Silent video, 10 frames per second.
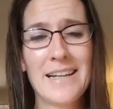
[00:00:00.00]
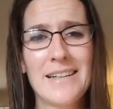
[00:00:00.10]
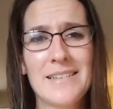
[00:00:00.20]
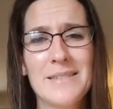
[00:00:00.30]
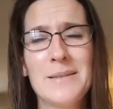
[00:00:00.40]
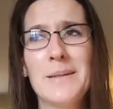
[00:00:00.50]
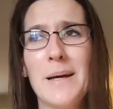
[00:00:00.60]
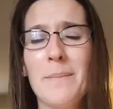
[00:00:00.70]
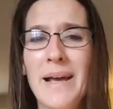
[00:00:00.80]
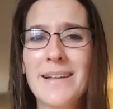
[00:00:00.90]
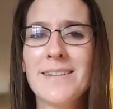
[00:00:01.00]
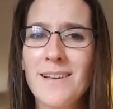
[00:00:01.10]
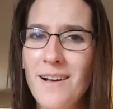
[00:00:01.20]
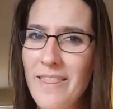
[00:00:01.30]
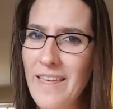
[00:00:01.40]
And I'm
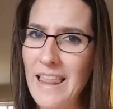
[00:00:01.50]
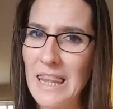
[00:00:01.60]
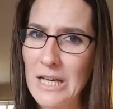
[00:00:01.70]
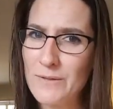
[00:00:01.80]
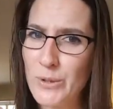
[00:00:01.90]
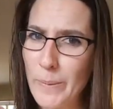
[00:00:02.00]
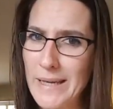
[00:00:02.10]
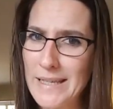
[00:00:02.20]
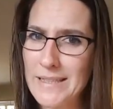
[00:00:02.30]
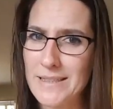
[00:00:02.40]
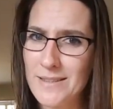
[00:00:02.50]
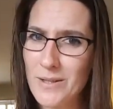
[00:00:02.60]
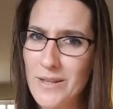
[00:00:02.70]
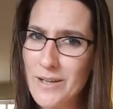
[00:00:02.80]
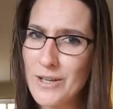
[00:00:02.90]
passing on that love to my kids,
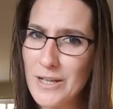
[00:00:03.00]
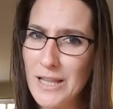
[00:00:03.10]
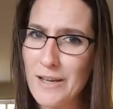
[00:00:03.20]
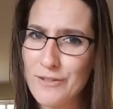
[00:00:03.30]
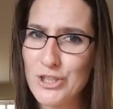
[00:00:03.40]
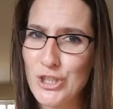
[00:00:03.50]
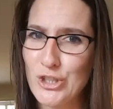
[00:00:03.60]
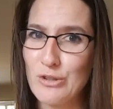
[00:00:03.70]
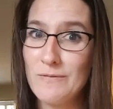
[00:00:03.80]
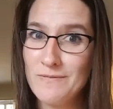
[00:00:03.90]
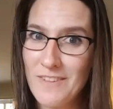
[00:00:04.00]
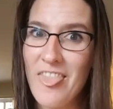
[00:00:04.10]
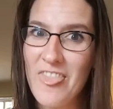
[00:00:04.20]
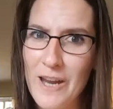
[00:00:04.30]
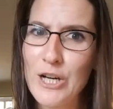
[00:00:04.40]
so they're going to love it too.
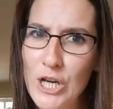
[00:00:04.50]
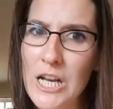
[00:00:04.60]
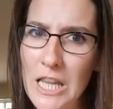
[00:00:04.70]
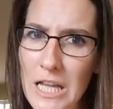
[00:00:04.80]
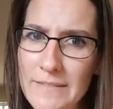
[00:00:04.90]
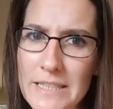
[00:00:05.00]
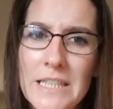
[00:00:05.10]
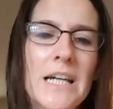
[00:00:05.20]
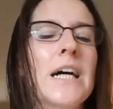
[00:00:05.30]
They're going to love it.